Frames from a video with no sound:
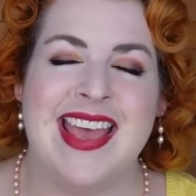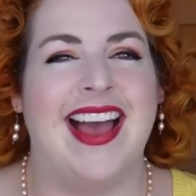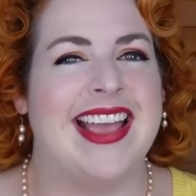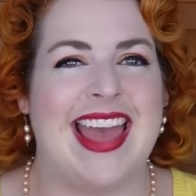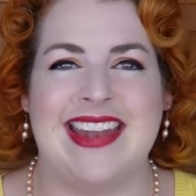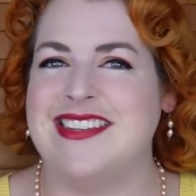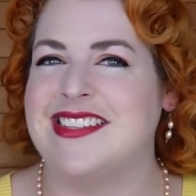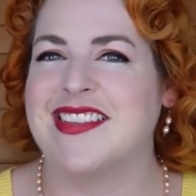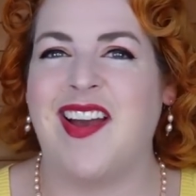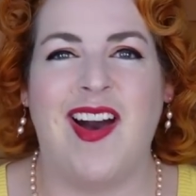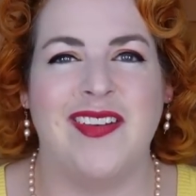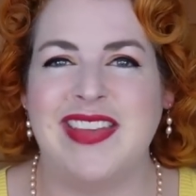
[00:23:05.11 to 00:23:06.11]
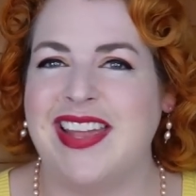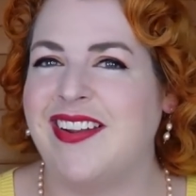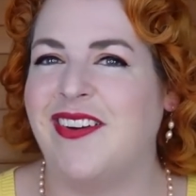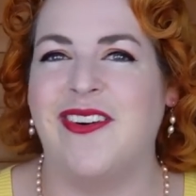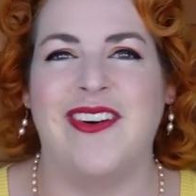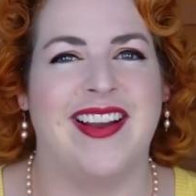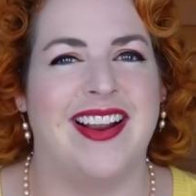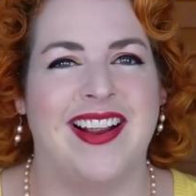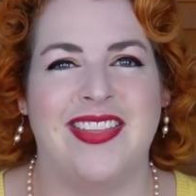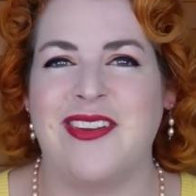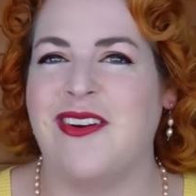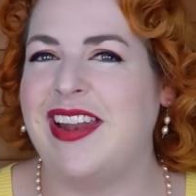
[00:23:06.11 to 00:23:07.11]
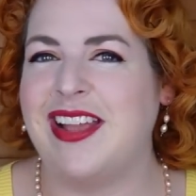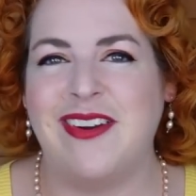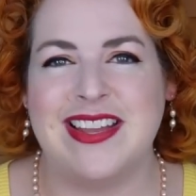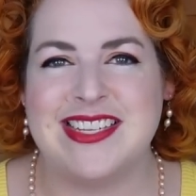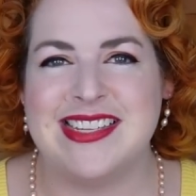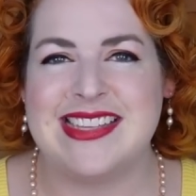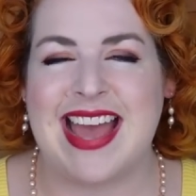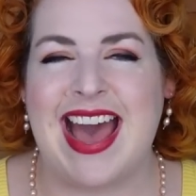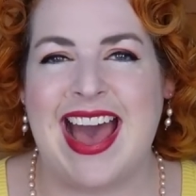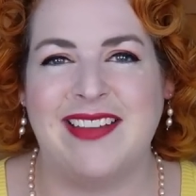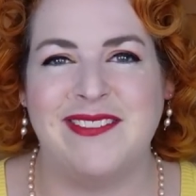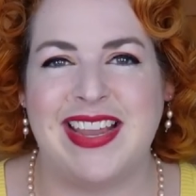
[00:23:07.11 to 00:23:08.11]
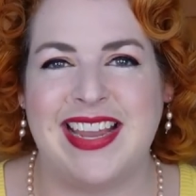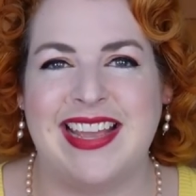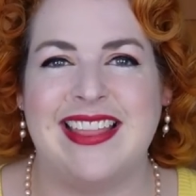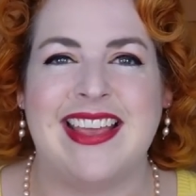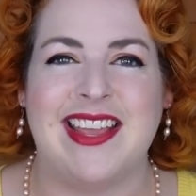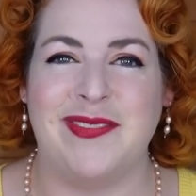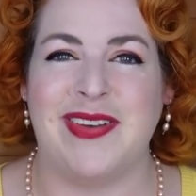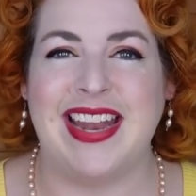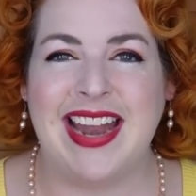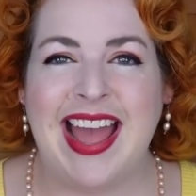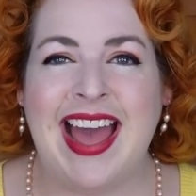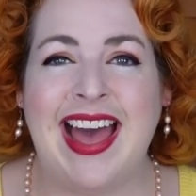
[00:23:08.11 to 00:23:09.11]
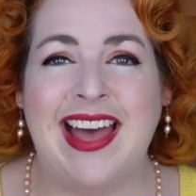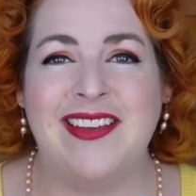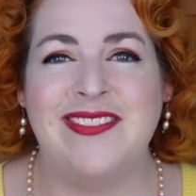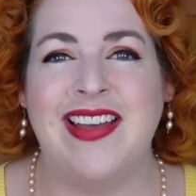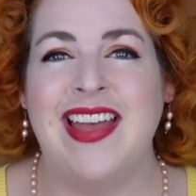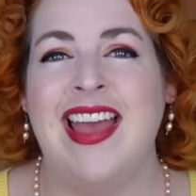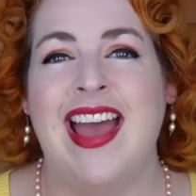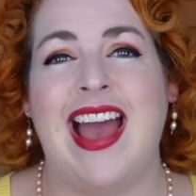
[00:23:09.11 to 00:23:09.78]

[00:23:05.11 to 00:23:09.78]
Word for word: Again, just comment or throw any questions at me that you might have.